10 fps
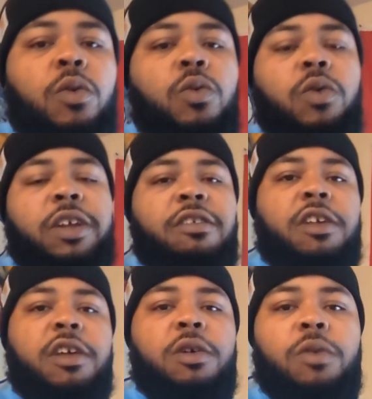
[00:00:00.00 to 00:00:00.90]
What's
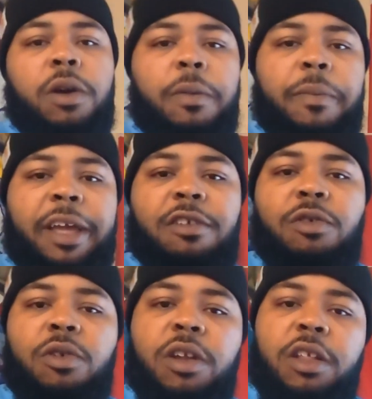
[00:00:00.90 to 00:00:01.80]
good? Welcome back
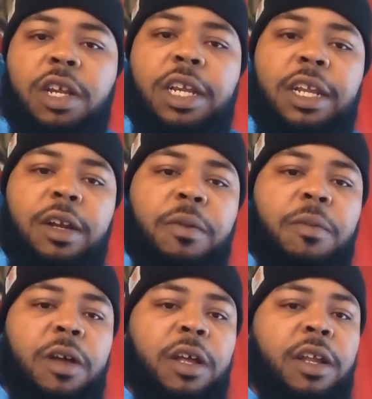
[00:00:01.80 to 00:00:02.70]
to another Sneaker
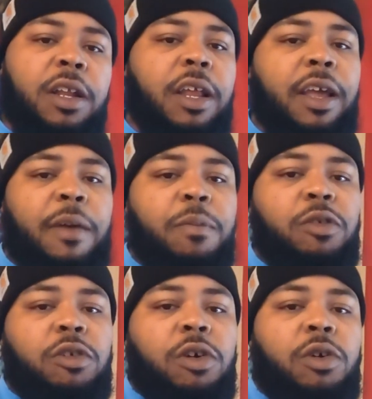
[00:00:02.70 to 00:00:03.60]
Mind
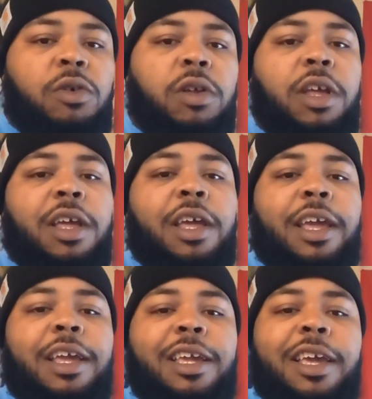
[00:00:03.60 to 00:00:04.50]
episode.
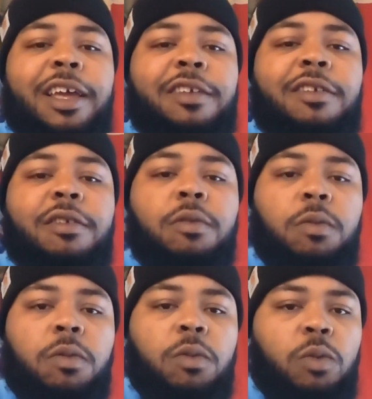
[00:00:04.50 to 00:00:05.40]
And yes,
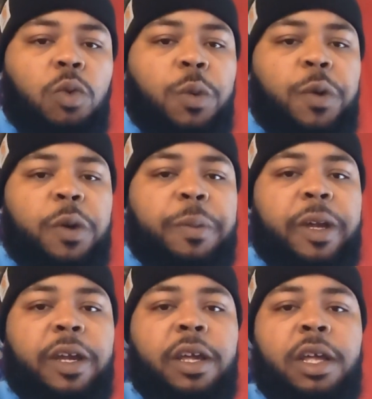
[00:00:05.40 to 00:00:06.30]
we will
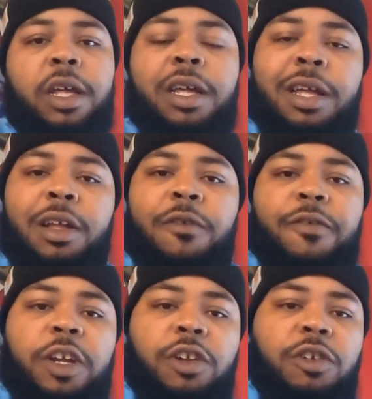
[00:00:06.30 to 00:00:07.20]
be
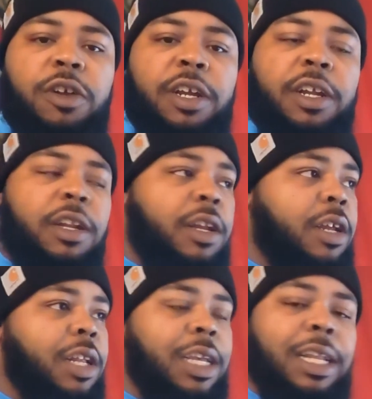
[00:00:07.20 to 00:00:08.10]
featuring
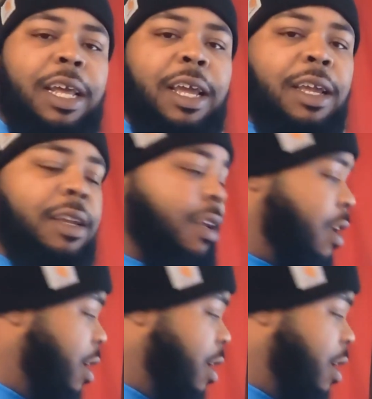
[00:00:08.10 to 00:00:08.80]
today